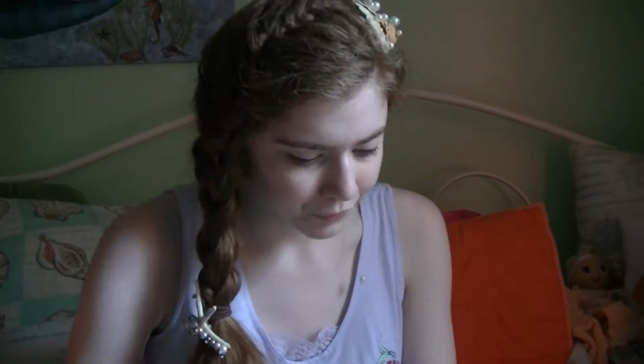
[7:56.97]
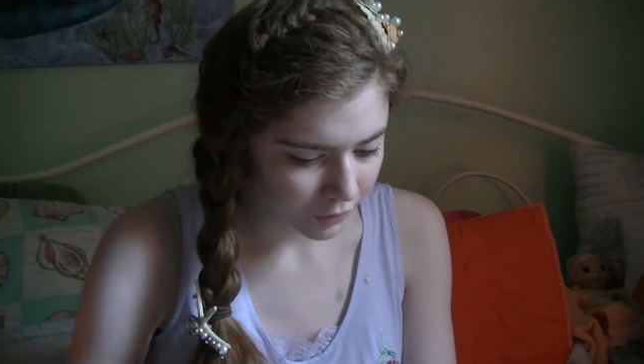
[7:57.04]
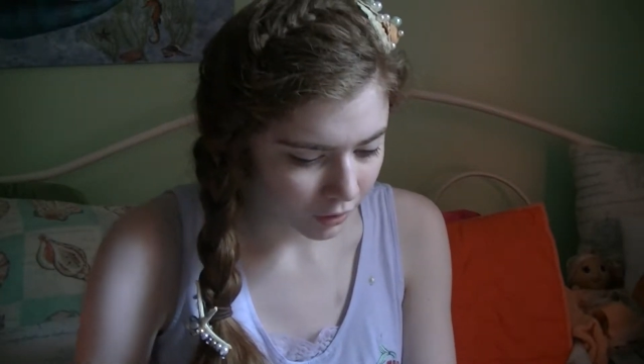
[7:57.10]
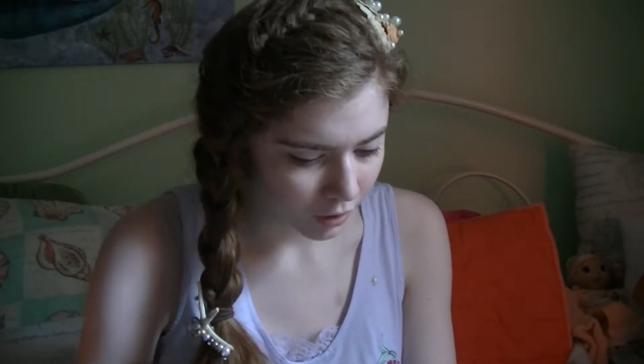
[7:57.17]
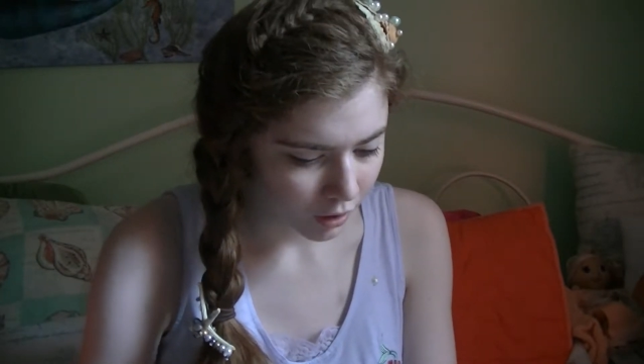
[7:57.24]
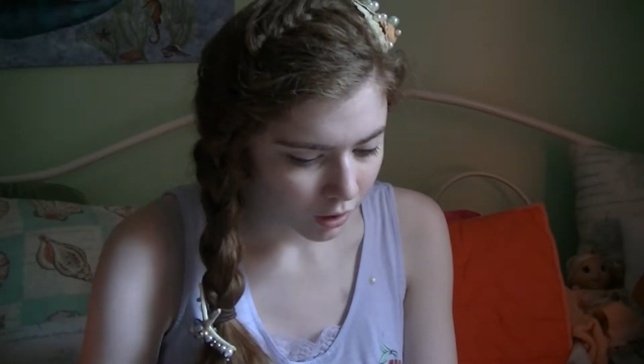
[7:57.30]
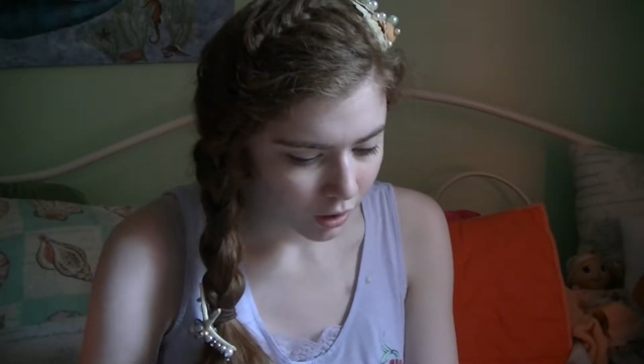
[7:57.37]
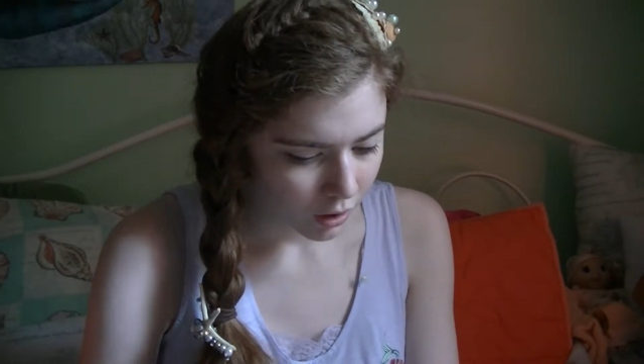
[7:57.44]

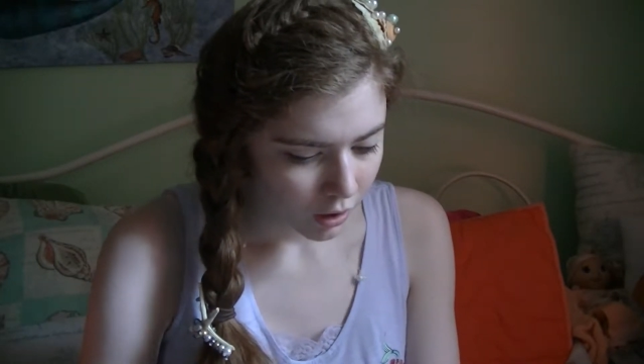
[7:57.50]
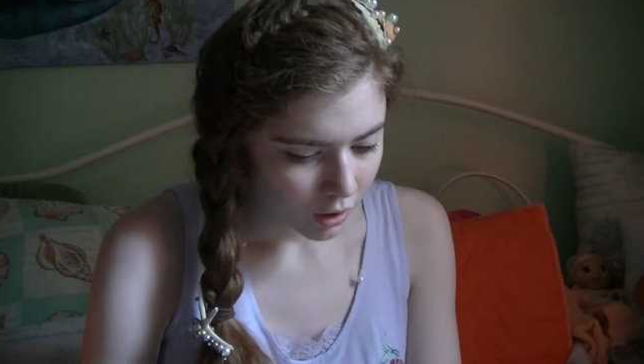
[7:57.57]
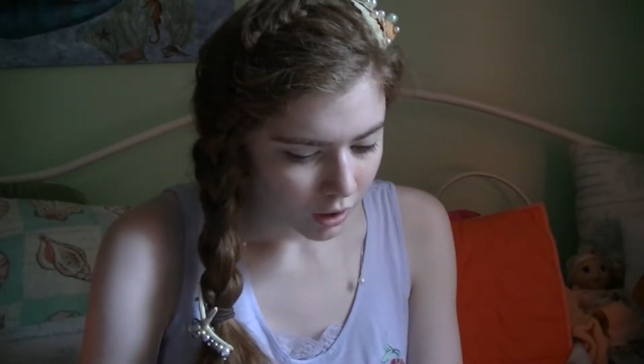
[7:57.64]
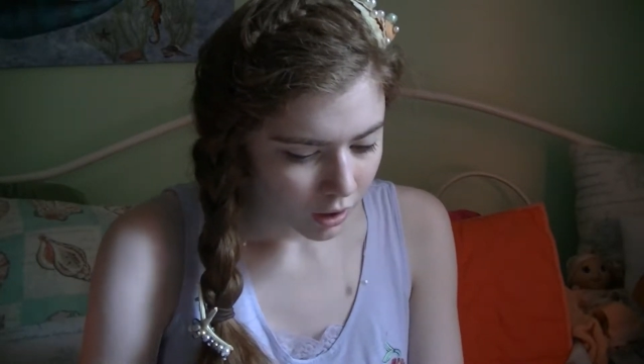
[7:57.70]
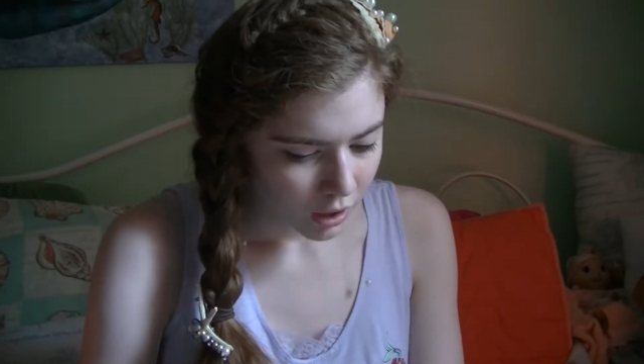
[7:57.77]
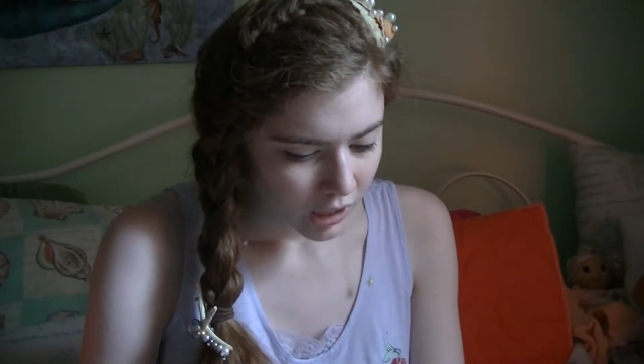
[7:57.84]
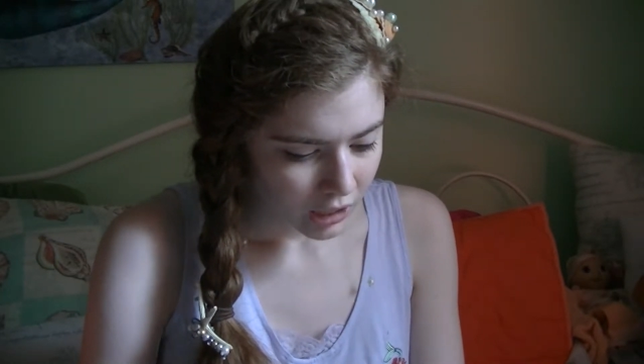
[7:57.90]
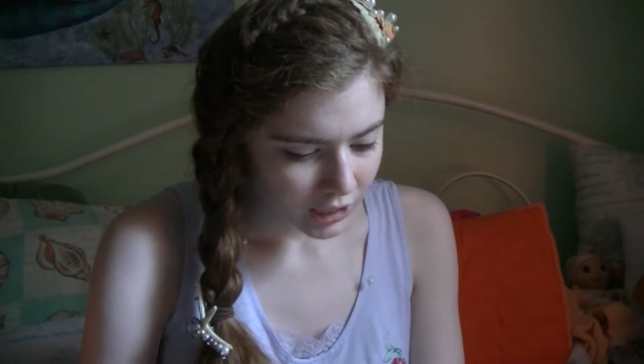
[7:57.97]

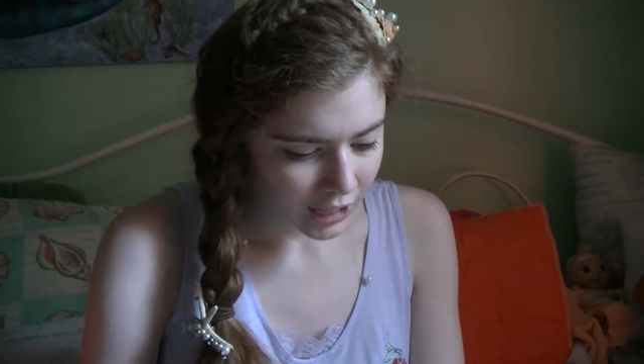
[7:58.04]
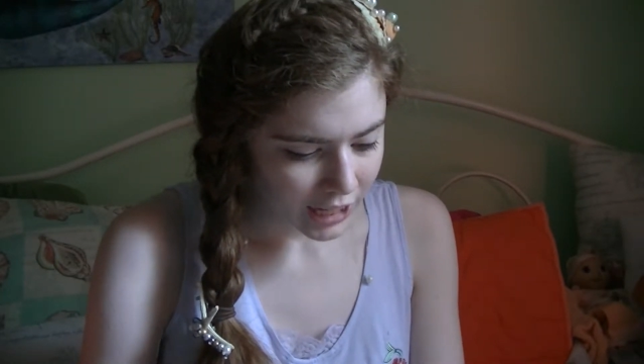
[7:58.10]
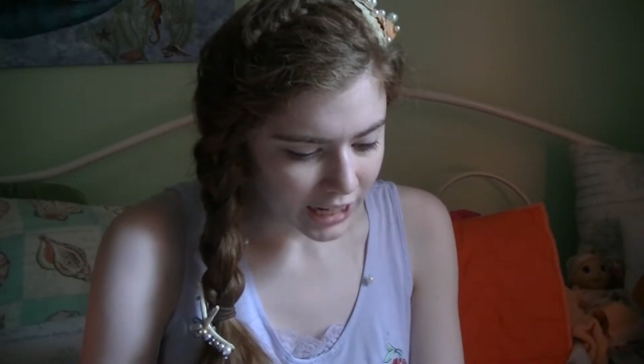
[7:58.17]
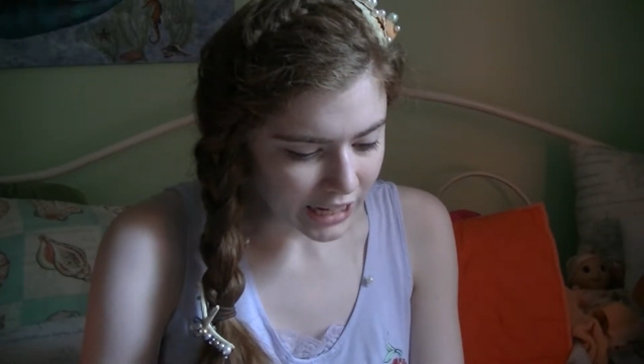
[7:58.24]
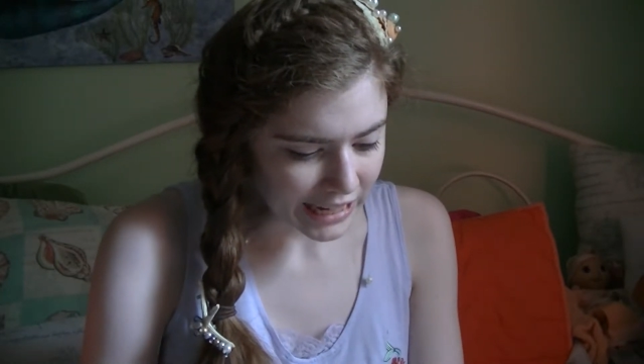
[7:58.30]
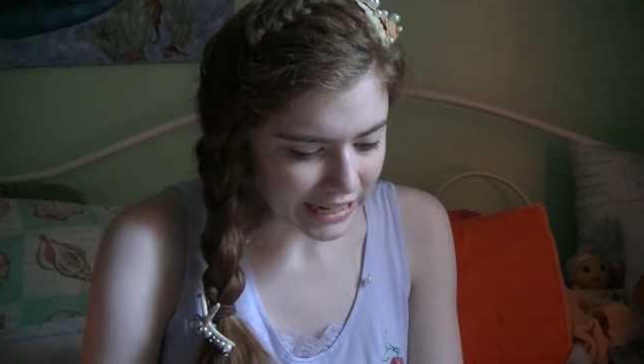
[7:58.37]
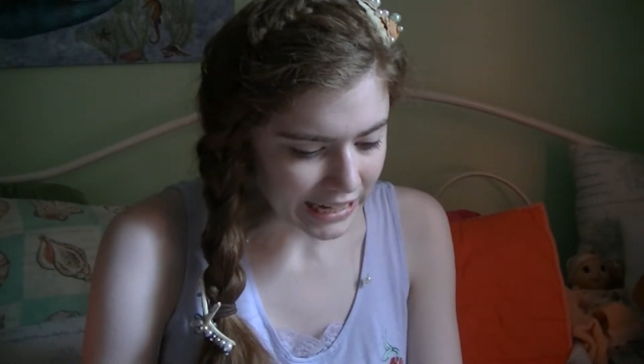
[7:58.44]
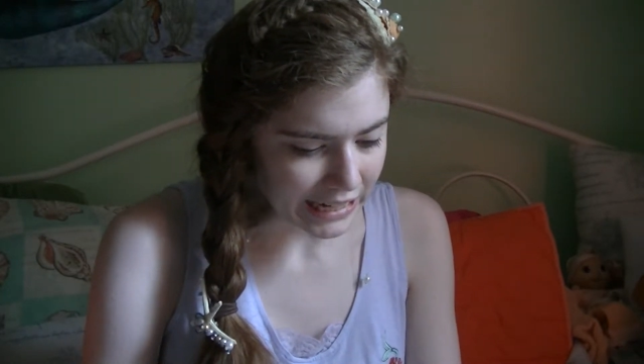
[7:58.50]

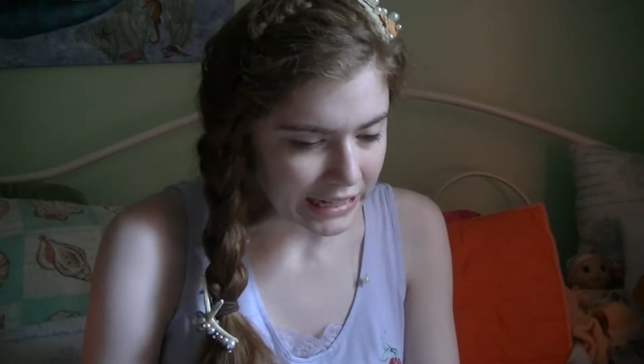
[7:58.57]
Like,